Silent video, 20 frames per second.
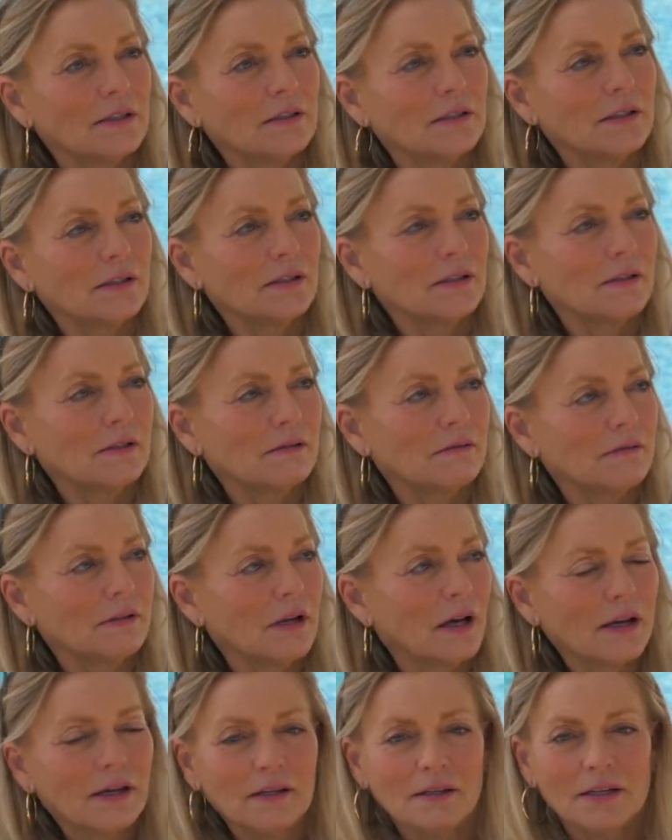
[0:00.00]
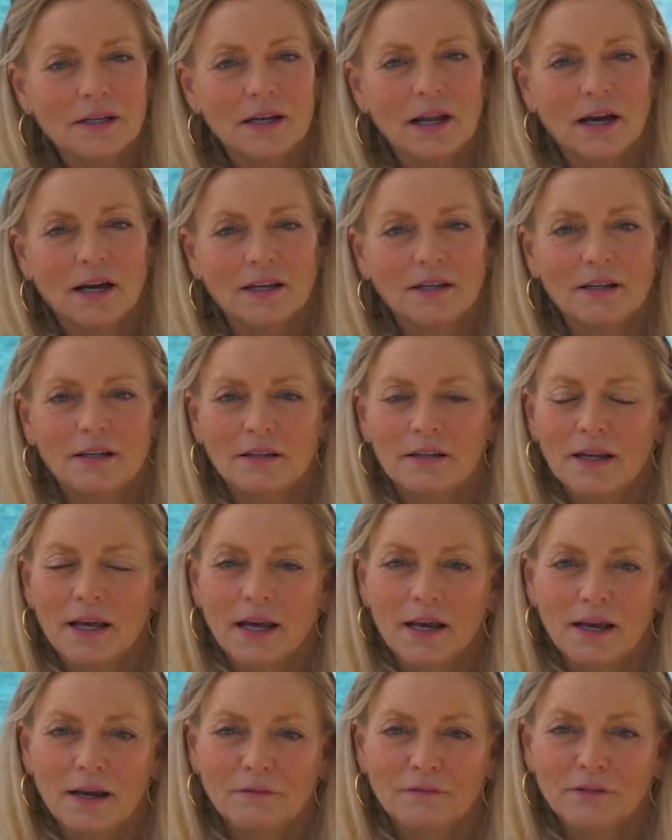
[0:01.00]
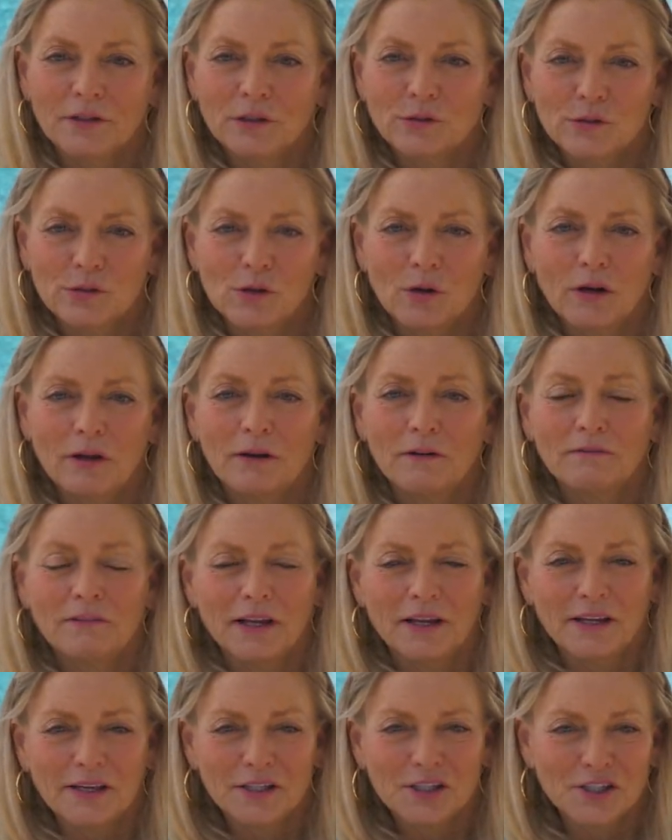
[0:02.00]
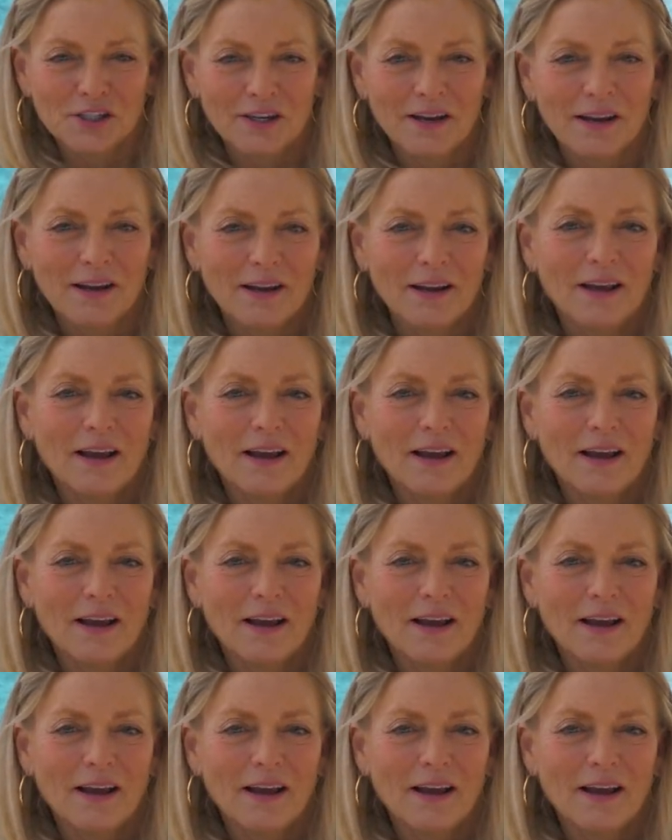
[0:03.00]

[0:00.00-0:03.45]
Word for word: and is 99 and a half years of age